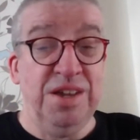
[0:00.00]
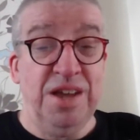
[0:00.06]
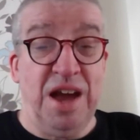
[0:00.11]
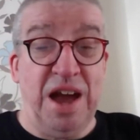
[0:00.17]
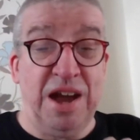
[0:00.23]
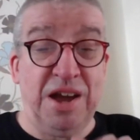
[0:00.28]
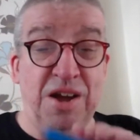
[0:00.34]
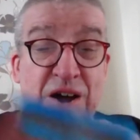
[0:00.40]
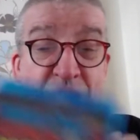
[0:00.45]

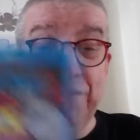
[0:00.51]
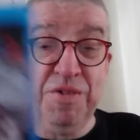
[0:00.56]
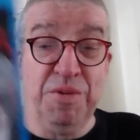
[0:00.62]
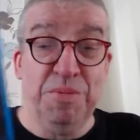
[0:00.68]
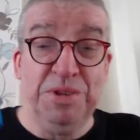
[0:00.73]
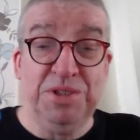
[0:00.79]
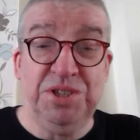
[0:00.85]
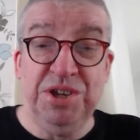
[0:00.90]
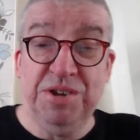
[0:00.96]
archival
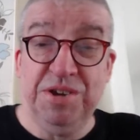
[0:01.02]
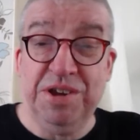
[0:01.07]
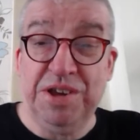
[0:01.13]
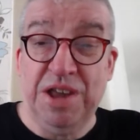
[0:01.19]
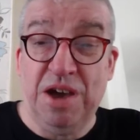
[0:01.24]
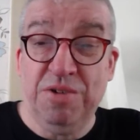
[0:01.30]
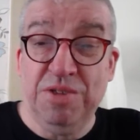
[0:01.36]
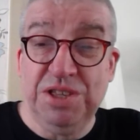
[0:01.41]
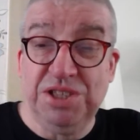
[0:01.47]
material
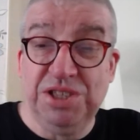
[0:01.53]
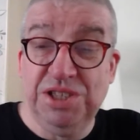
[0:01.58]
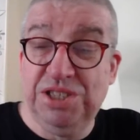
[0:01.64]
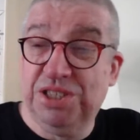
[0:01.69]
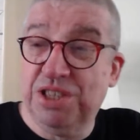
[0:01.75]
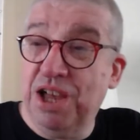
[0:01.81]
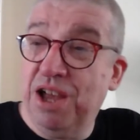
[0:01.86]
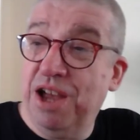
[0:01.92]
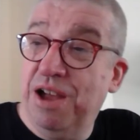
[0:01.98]
now. This
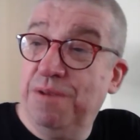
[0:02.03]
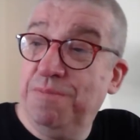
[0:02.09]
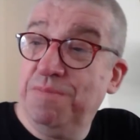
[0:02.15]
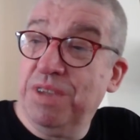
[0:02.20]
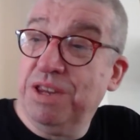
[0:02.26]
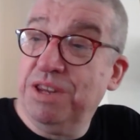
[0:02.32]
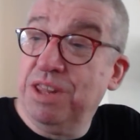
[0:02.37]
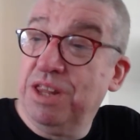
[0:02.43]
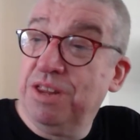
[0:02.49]
is one
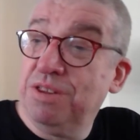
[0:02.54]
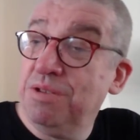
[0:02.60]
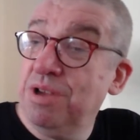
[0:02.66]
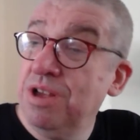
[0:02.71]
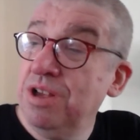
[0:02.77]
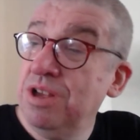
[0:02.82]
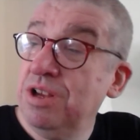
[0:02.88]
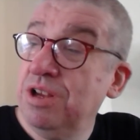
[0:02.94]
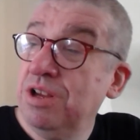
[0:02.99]

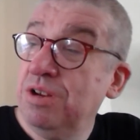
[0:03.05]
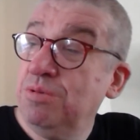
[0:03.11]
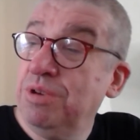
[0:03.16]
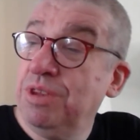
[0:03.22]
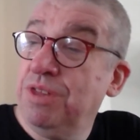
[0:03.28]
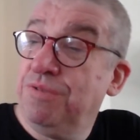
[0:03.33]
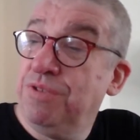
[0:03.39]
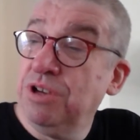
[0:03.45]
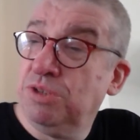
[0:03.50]

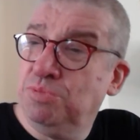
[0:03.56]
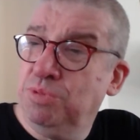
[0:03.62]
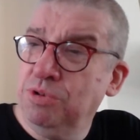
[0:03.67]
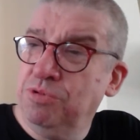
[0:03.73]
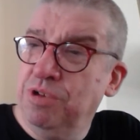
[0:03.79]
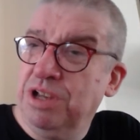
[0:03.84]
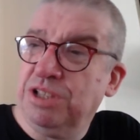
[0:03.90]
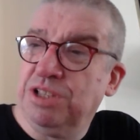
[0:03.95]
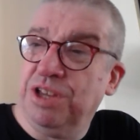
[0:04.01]
of the first
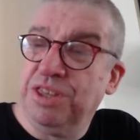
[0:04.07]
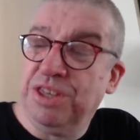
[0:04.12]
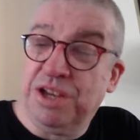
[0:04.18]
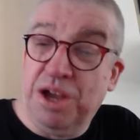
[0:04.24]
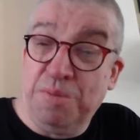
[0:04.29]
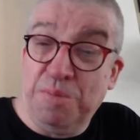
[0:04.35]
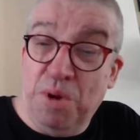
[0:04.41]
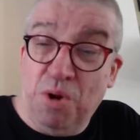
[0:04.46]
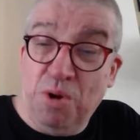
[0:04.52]
Blu-rays I think
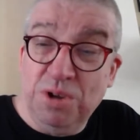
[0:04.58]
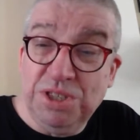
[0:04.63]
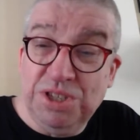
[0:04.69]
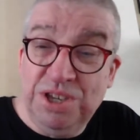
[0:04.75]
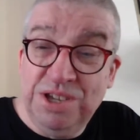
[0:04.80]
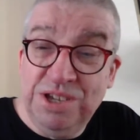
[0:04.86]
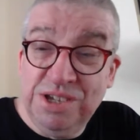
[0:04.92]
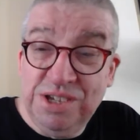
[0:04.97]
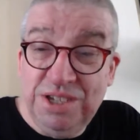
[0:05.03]
I
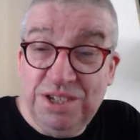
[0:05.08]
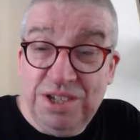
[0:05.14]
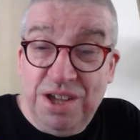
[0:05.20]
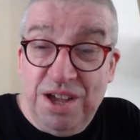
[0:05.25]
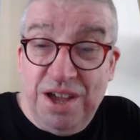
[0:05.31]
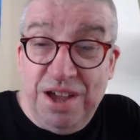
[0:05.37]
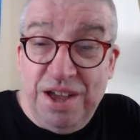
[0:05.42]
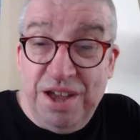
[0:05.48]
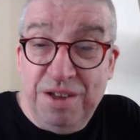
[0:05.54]
bought,
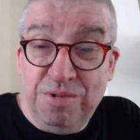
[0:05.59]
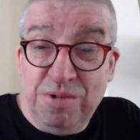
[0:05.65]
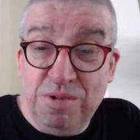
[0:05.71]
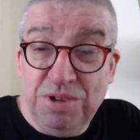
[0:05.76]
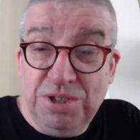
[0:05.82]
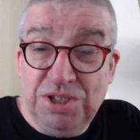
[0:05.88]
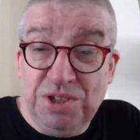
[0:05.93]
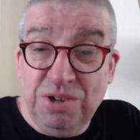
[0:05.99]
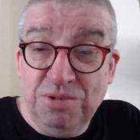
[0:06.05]

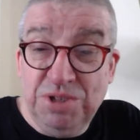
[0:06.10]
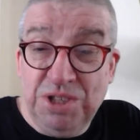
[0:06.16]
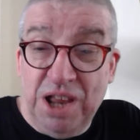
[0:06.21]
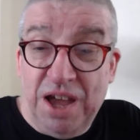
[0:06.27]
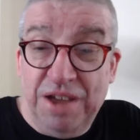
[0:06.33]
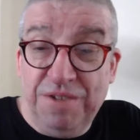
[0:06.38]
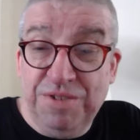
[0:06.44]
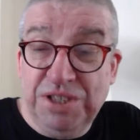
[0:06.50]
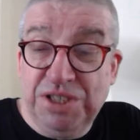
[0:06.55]
Rolling Stones
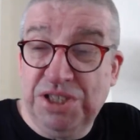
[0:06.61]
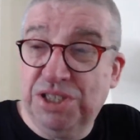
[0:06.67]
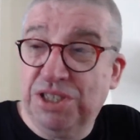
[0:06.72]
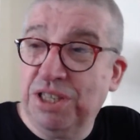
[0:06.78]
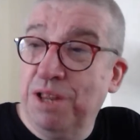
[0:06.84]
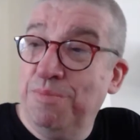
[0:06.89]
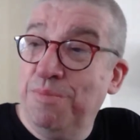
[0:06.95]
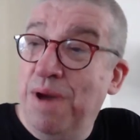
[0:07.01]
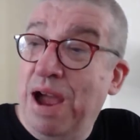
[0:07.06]
Live. This is
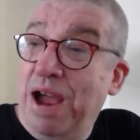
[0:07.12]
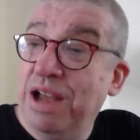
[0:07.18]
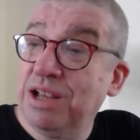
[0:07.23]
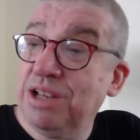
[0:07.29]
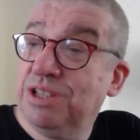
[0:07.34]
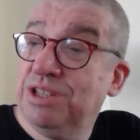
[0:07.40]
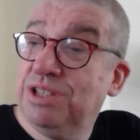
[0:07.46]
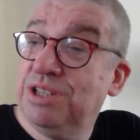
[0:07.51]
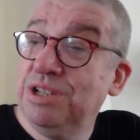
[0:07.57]
at the
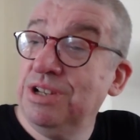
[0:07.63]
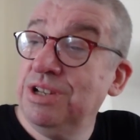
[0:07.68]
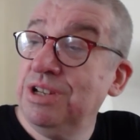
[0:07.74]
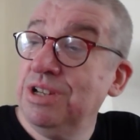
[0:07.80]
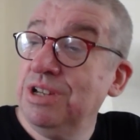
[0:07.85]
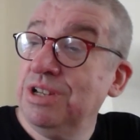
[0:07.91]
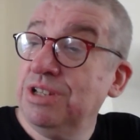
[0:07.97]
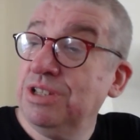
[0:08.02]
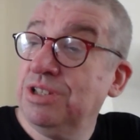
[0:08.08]
Max.
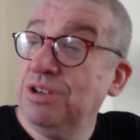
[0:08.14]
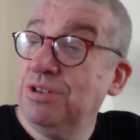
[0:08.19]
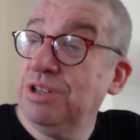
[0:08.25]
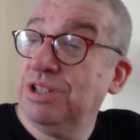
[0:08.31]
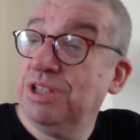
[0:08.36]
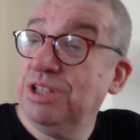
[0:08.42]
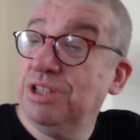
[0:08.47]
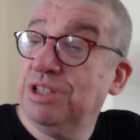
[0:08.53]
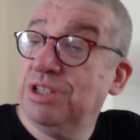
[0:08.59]
So
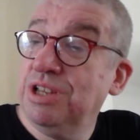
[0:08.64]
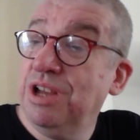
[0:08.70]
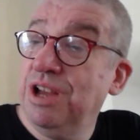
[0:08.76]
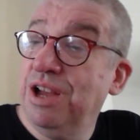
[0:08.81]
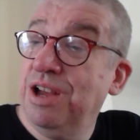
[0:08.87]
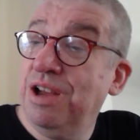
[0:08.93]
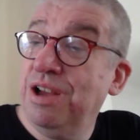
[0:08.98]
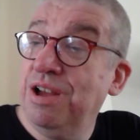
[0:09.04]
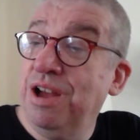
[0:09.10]
this is
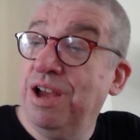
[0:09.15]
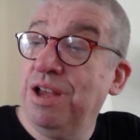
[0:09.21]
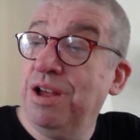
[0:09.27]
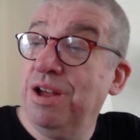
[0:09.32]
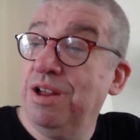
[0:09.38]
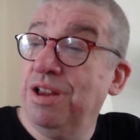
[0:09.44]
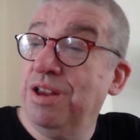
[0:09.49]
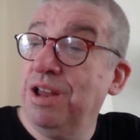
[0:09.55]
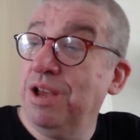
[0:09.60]
an
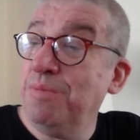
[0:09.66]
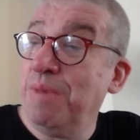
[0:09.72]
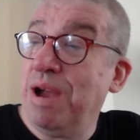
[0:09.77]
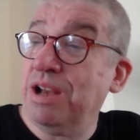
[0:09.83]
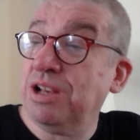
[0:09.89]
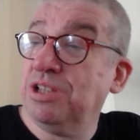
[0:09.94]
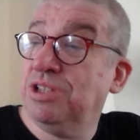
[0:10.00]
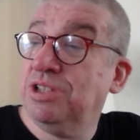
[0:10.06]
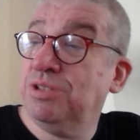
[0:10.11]

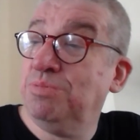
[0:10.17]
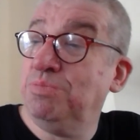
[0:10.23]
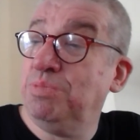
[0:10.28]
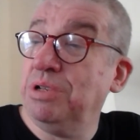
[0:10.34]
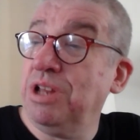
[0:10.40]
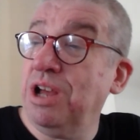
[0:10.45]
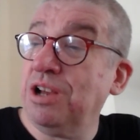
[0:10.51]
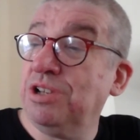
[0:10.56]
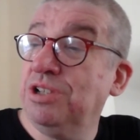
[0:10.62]
IMAX
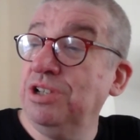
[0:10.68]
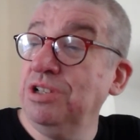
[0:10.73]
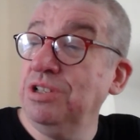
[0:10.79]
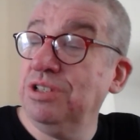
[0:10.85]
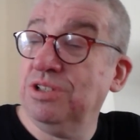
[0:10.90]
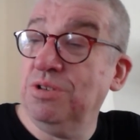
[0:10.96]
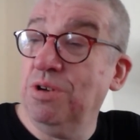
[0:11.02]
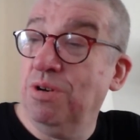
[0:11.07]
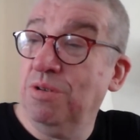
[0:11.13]

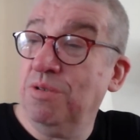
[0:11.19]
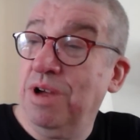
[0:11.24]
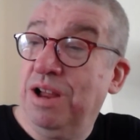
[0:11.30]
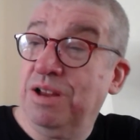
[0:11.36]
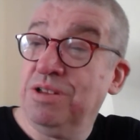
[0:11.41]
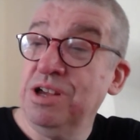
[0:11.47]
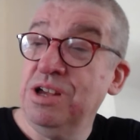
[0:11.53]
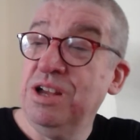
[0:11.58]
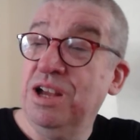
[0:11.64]
production. Or
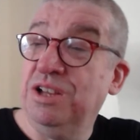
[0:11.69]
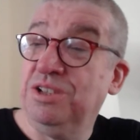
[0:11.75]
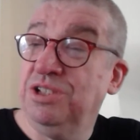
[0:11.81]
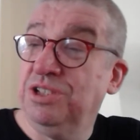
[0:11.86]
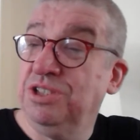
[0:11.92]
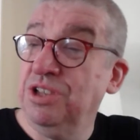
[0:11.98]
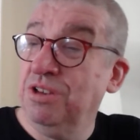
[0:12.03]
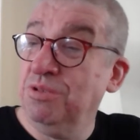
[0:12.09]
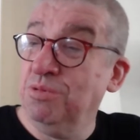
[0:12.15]
actually,
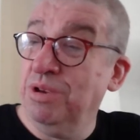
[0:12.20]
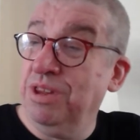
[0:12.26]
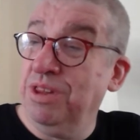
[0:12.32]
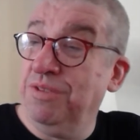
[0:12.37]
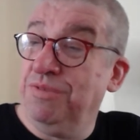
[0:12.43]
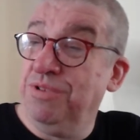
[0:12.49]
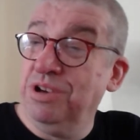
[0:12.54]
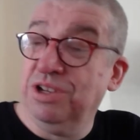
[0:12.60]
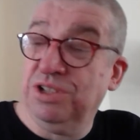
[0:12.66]
it's not one of the
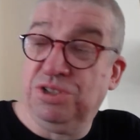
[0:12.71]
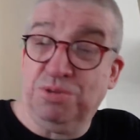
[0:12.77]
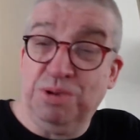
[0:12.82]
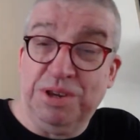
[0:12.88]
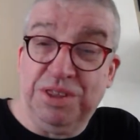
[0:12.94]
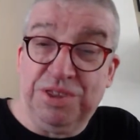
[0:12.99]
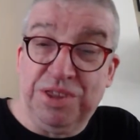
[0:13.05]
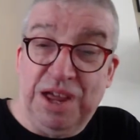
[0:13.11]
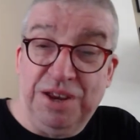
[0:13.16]
first.
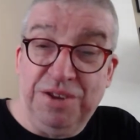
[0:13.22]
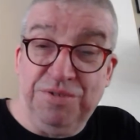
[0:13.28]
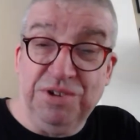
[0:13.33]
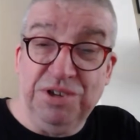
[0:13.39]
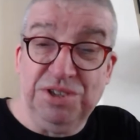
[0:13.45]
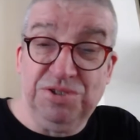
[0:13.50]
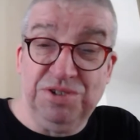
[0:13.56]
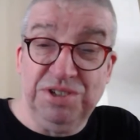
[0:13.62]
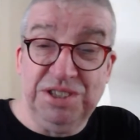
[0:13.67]
20,000
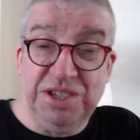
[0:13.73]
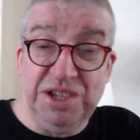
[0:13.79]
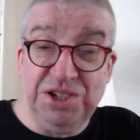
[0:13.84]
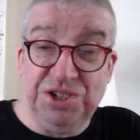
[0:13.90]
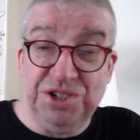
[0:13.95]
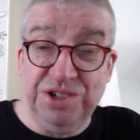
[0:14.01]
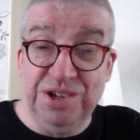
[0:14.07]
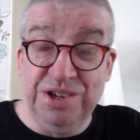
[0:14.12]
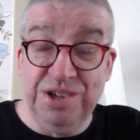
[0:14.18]
first
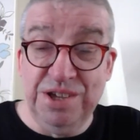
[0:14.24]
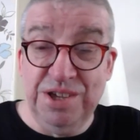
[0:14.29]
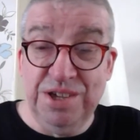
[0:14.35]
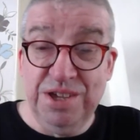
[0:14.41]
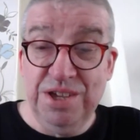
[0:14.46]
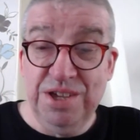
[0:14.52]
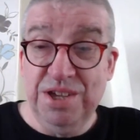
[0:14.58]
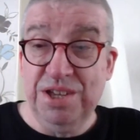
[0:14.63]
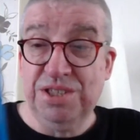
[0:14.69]
edition,
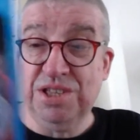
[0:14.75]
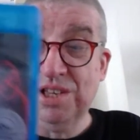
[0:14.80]
it